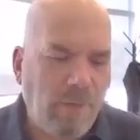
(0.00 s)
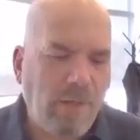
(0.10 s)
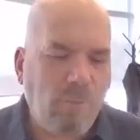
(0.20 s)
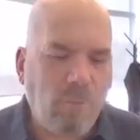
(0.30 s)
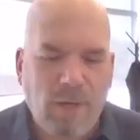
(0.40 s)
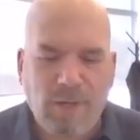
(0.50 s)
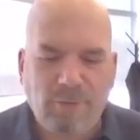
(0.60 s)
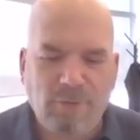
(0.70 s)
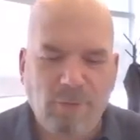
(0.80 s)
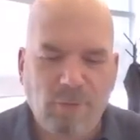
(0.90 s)
many
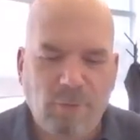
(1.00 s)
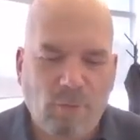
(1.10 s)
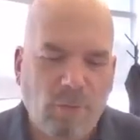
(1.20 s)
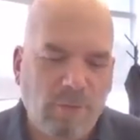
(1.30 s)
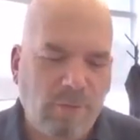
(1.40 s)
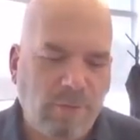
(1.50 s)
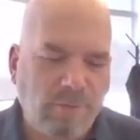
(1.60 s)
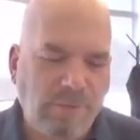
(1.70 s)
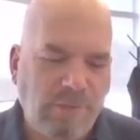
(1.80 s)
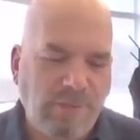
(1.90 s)
ways, the role of the
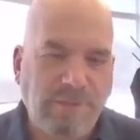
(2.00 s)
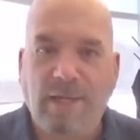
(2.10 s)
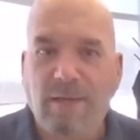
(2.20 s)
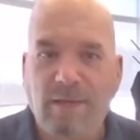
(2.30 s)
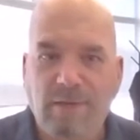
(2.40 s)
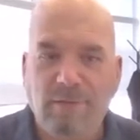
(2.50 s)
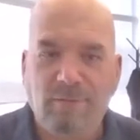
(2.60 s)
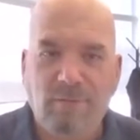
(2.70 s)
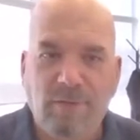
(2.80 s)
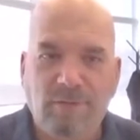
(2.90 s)
chief
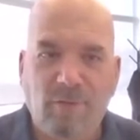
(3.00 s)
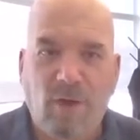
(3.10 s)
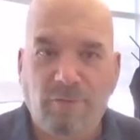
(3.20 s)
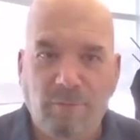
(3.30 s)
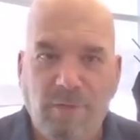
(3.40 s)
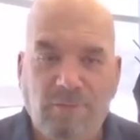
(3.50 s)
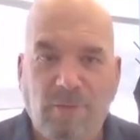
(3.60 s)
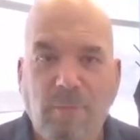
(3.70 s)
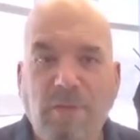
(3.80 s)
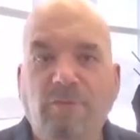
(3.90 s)
executive is to
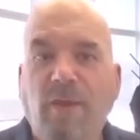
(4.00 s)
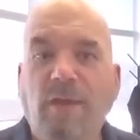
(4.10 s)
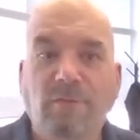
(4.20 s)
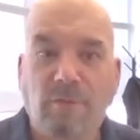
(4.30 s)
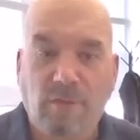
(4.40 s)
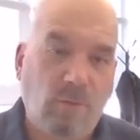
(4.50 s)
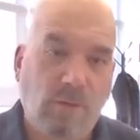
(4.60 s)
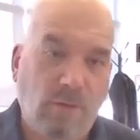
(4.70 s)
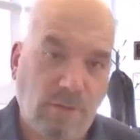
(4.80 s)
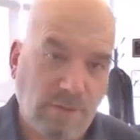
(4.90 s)
be the face of the
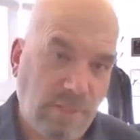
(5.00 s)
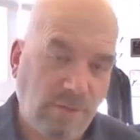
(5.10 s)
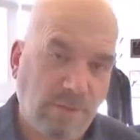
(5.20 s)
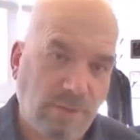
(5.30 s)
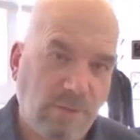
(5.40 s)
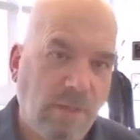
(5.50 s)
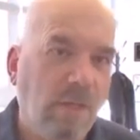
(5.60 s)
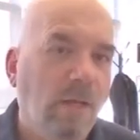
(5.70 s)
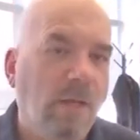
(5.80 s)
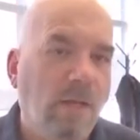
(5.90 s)
organization,
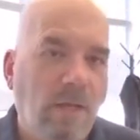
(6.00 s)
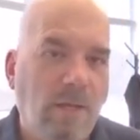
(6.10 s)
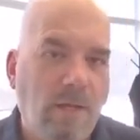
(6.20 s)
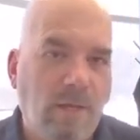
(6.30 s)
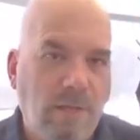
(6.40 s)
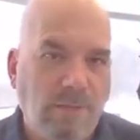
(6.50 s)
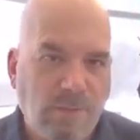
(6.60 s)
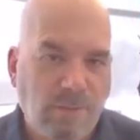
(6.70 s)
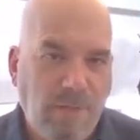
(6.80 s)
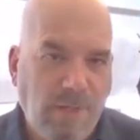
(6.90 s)

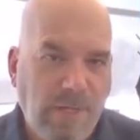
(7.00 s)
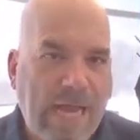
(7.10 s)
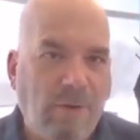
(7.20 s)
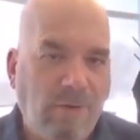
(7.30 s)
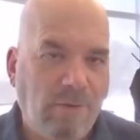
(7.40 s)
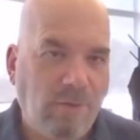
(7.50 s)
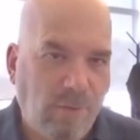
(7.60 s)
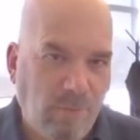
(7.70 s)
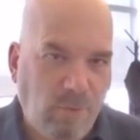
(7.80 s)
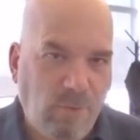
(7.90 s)
to be out in the
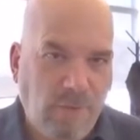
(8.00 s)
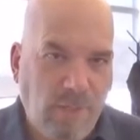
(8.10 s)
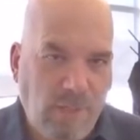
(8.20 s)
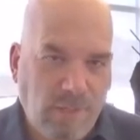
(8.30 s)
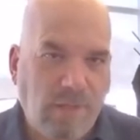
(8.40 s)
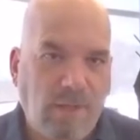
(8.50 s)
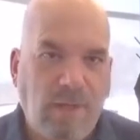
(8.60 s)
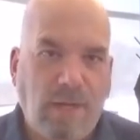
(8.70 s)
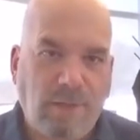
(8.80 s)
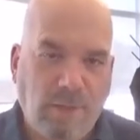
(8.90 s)
community and
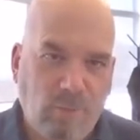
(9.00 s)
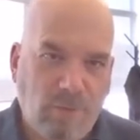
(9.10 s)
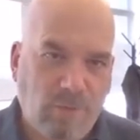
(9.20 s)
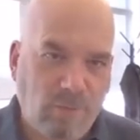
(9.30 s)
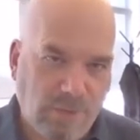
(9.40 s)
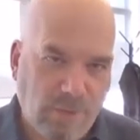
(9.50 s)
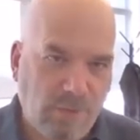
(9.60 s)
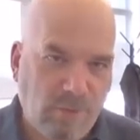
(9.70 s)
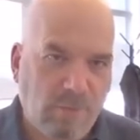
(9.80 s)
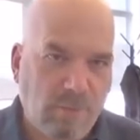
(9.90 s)
connecting with those
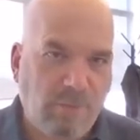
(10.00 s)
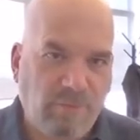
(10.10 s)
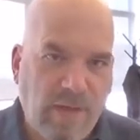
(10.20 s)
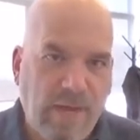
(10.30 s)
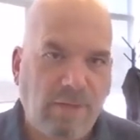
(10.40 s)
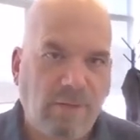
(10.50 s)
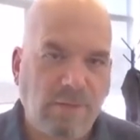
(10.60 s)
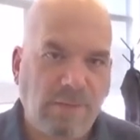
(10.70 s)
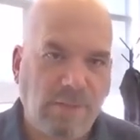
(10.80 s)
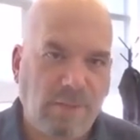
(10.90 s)
other
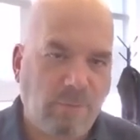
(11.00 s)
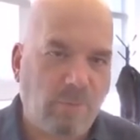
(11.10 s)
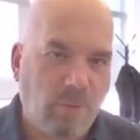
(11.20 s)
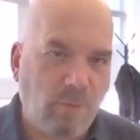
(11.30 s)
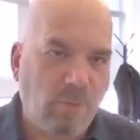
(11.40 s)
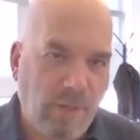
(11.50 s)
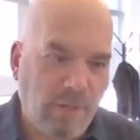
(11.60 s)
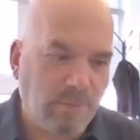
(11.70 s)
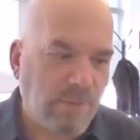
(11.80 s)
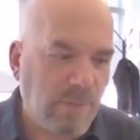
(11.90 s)
providers and other
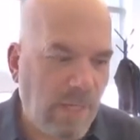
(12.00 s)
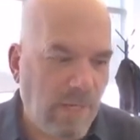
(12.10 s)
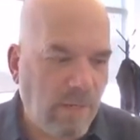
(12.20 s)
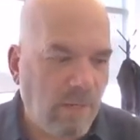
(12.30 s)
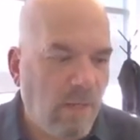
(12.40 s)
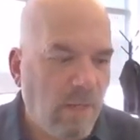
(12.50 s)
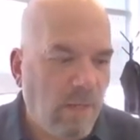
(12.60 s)
programs. And